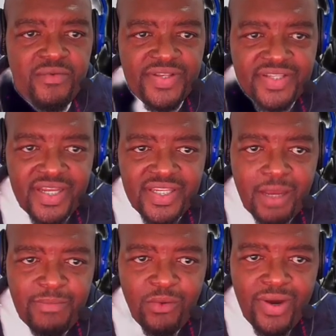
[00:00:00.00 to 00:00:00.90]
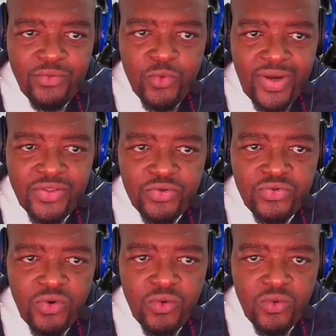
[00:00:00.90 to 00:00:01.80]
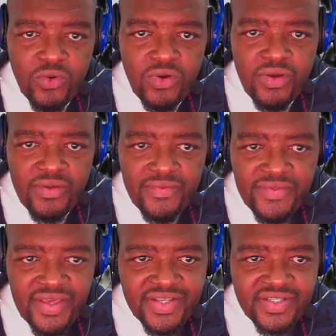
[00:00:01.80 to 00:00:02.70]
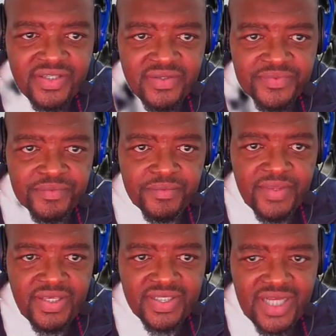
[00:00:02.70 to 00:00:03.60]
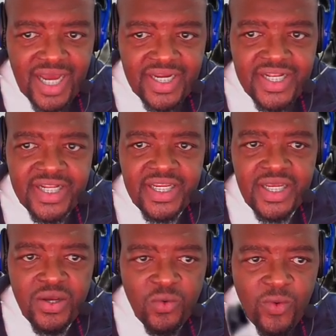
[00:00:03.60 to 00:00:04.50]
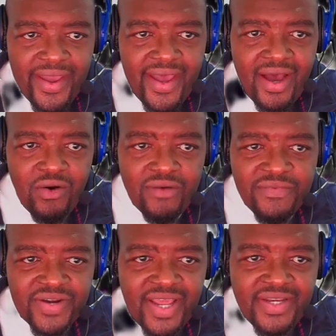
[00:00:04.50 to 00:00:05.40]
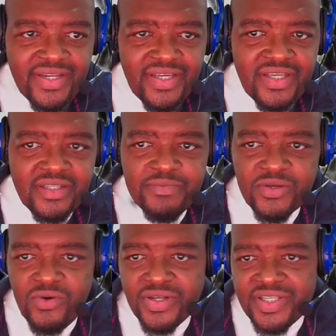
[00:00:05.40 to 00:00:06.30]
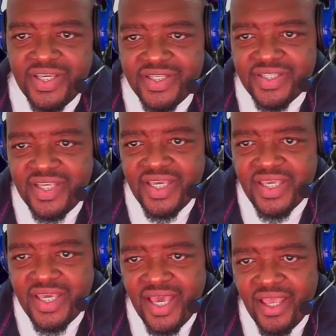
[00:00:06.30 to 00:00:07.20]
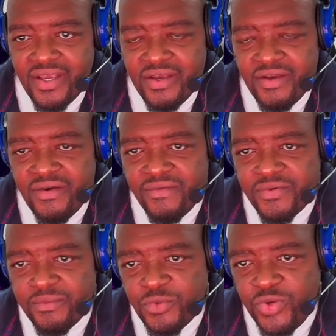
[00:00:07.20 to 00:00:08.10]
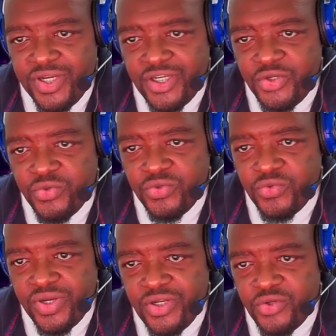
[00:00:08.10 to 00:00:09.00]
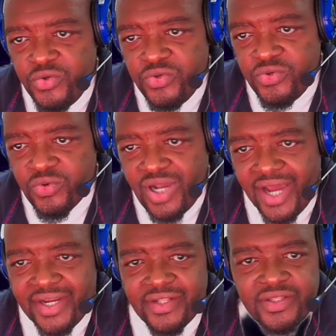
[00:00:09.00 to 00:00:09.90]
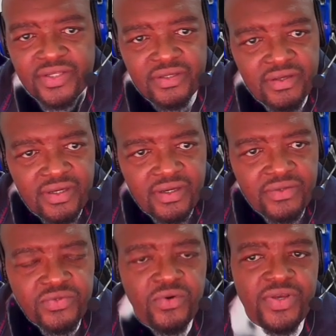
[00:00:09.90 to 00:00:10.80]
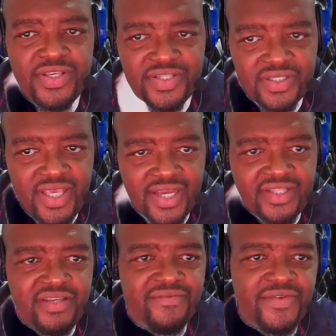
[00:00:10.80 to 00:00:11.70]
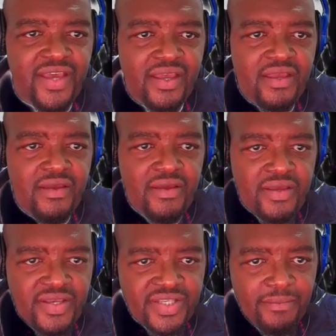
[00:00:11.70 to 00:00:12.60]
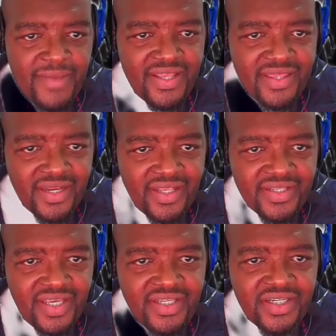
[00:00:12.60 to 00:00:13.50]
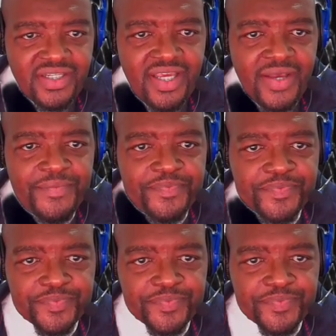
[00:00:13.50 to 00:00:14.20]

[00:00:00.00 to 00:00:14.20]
We said number one, we want to know this is currently where our friend is because he's saying here from 2022 to current. So he's active here. He's a maintenance engineer,